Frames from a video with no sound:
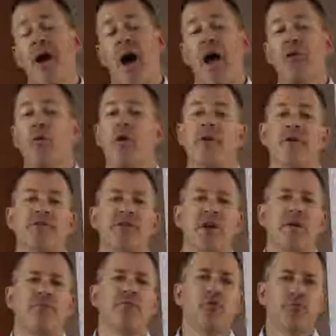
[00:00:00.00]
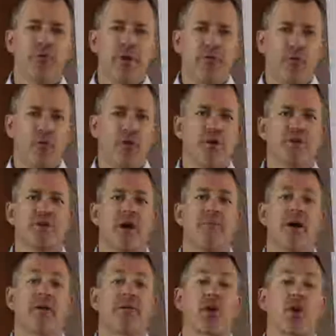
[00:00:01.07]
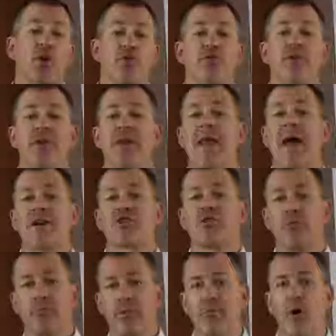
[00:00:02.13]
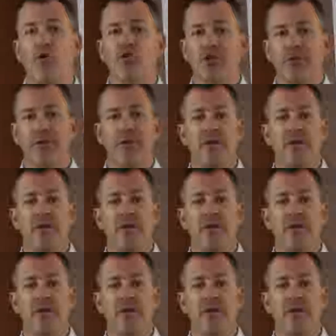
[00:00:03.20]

I wanted to say a few brief words about the current national promotion,